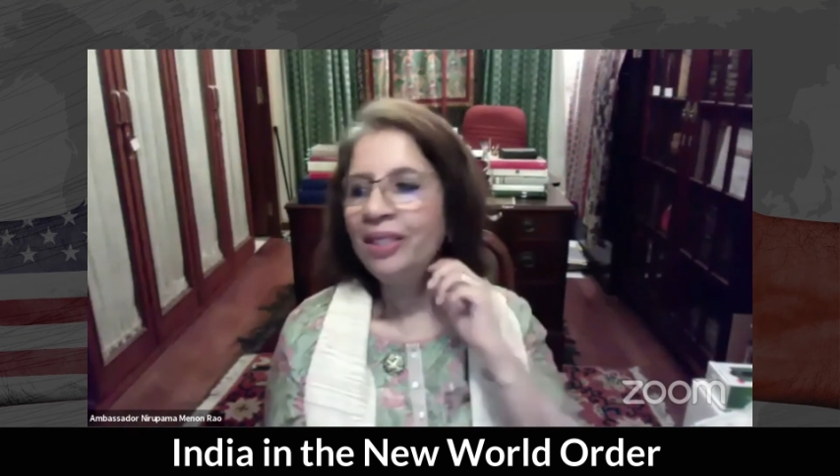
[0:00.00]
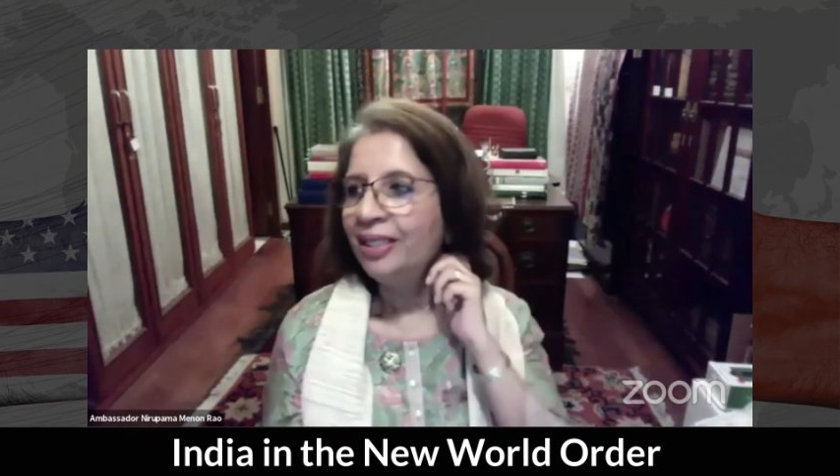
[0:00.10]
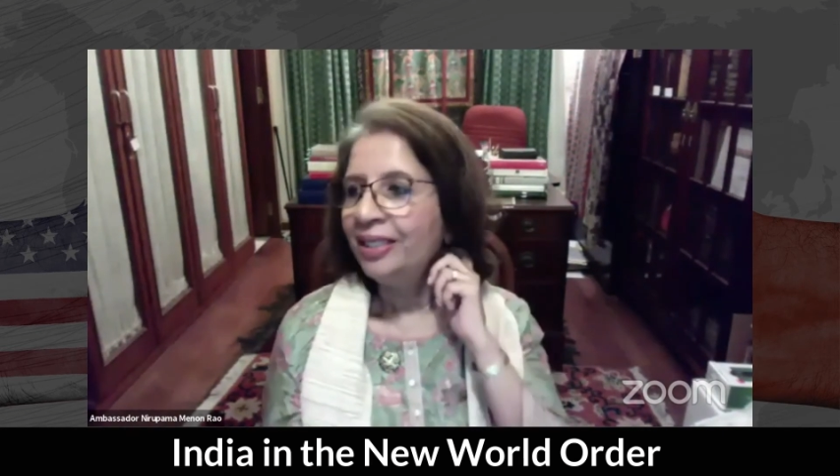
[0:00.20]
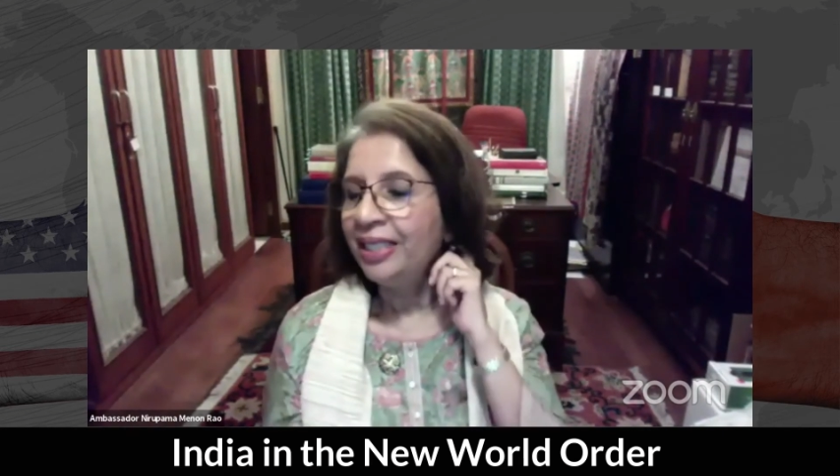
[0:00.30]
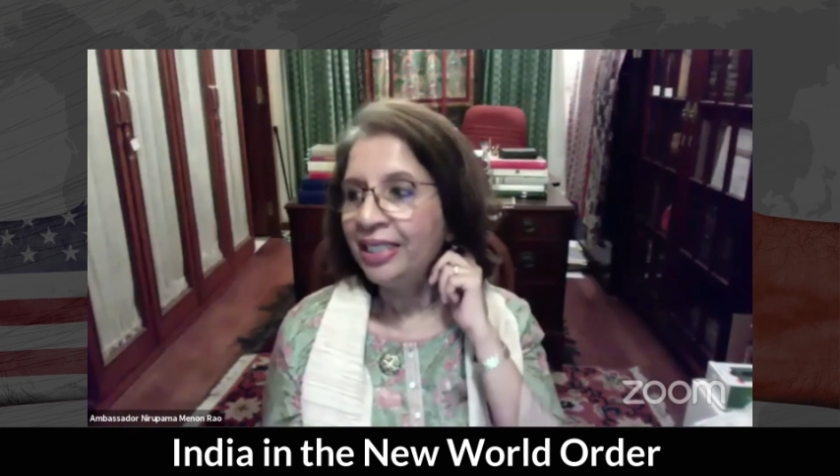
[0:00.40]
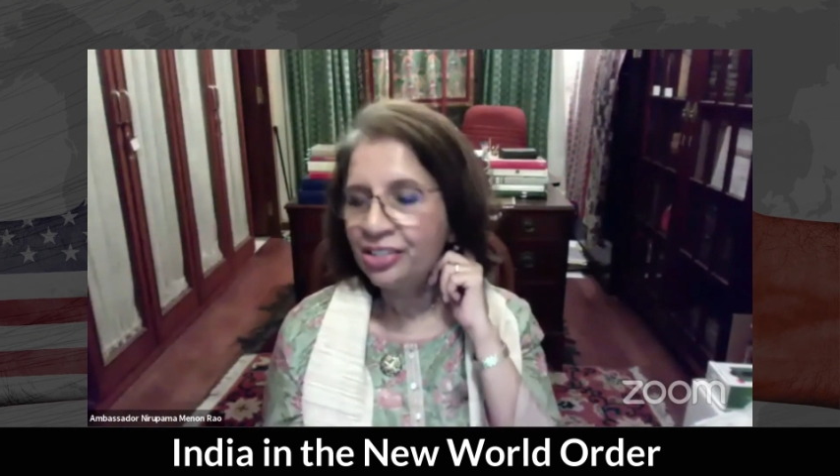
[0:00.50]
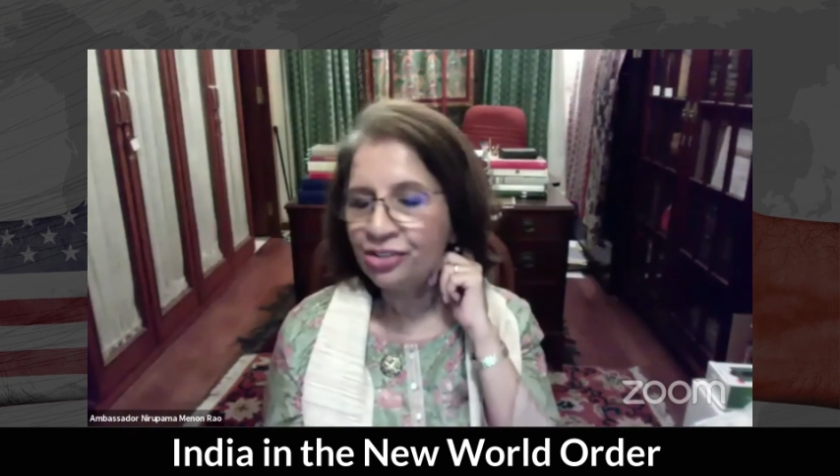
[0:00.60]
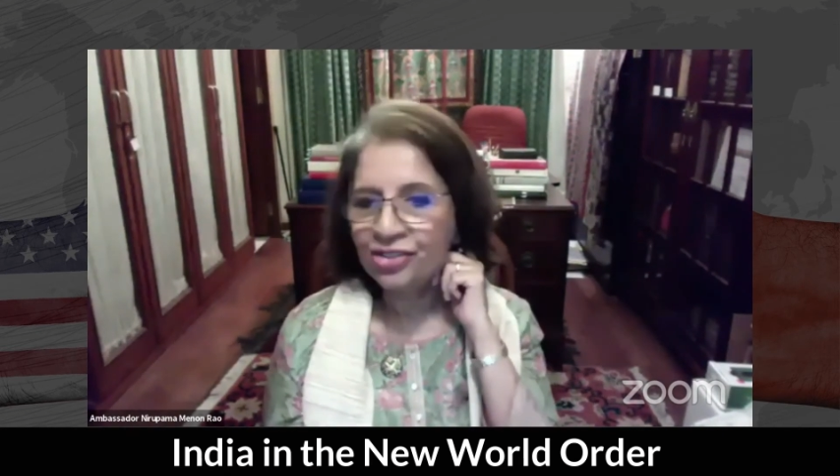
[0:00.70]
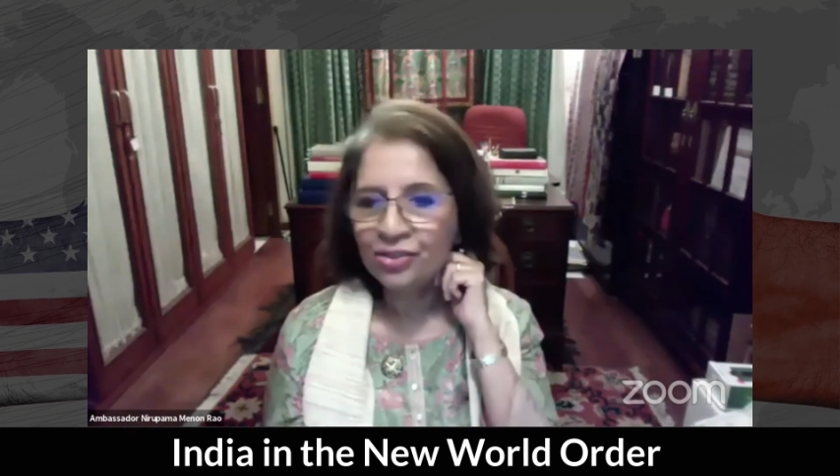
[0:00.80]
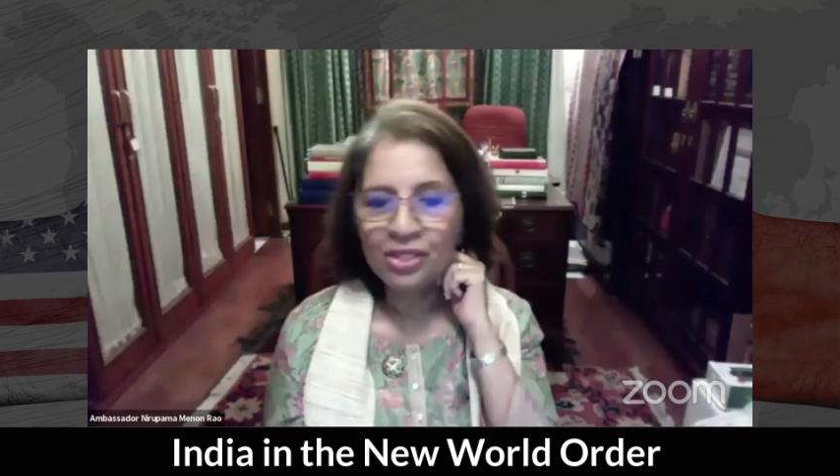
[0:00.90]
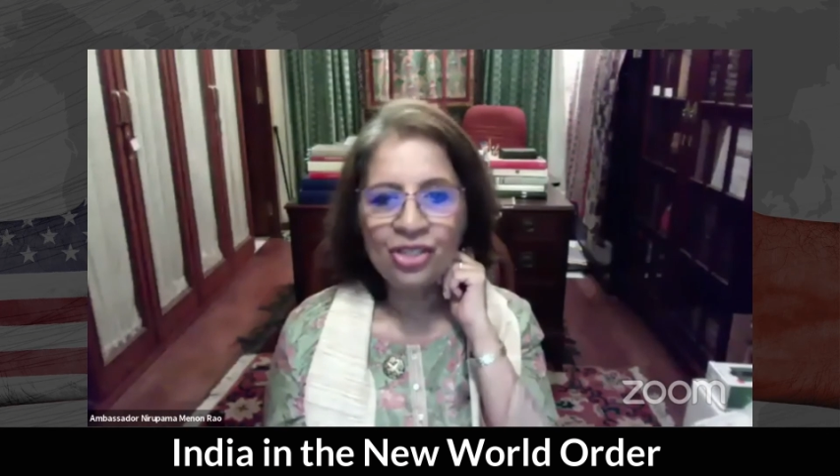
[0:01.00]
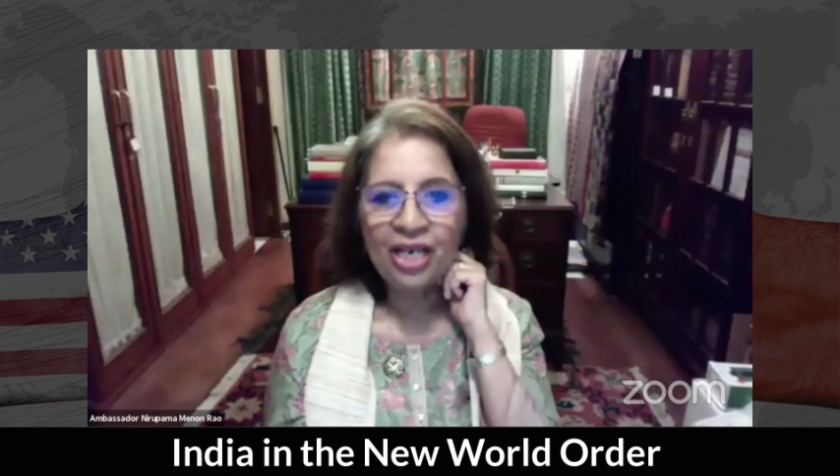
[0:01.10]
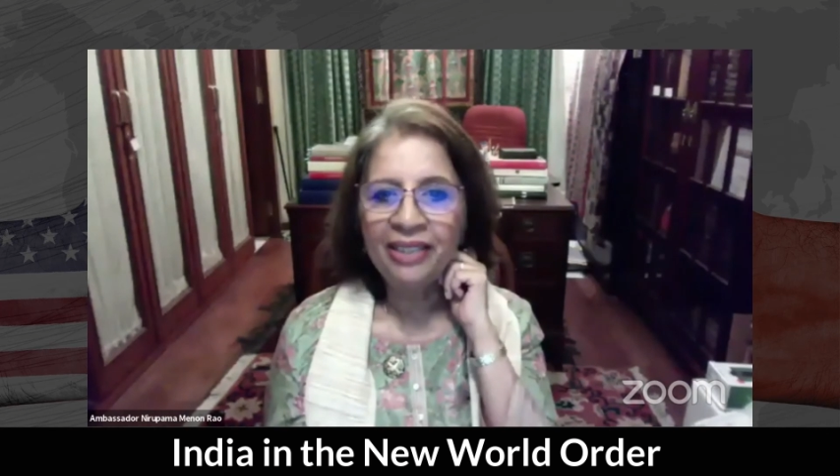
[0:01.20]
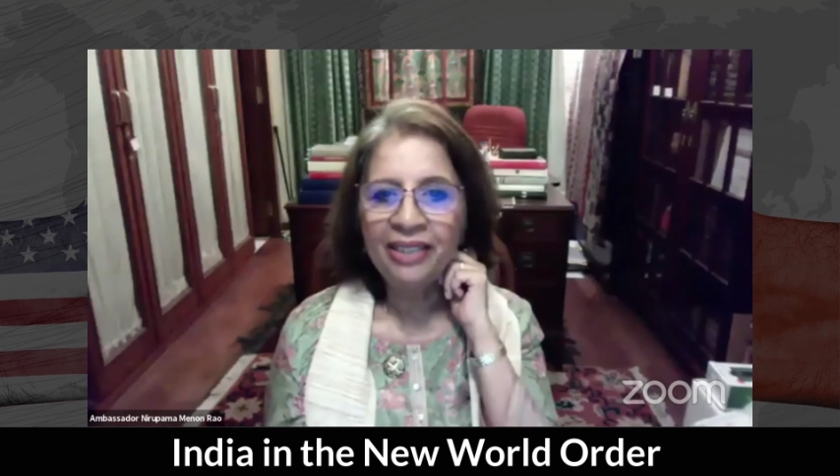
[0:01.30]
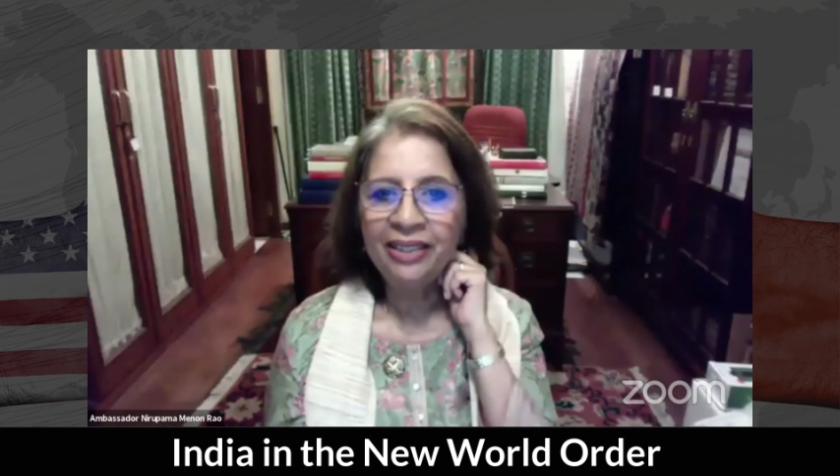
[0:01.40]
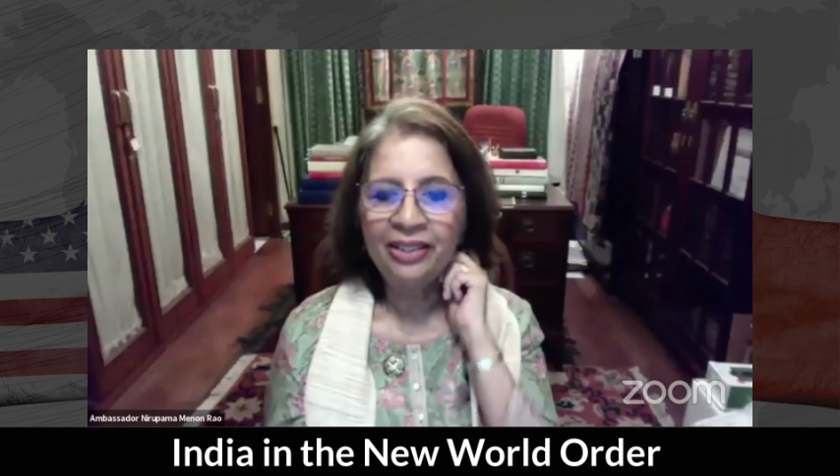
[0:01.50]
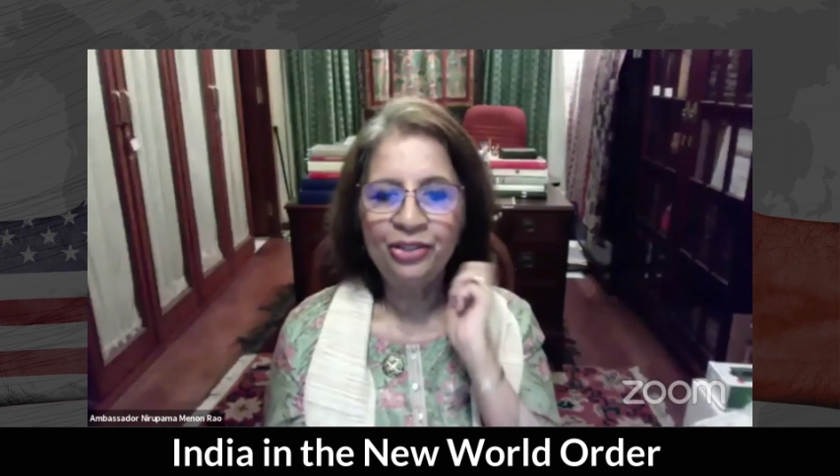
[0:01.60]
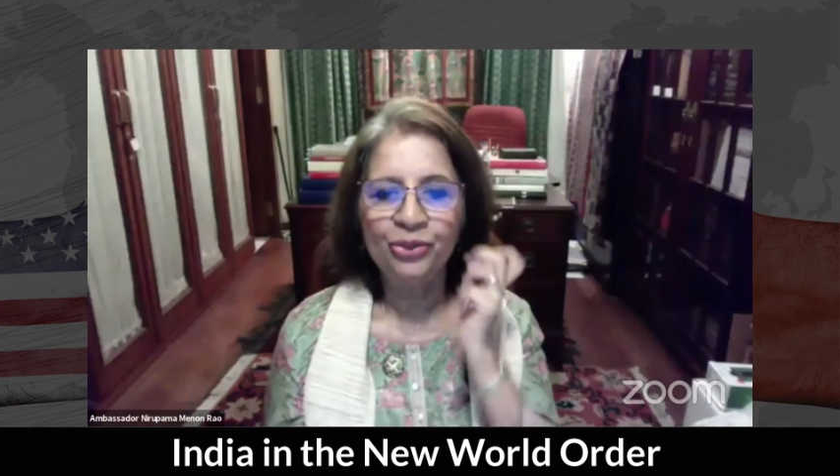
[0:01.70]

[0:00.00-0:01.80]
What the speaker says: linkages with China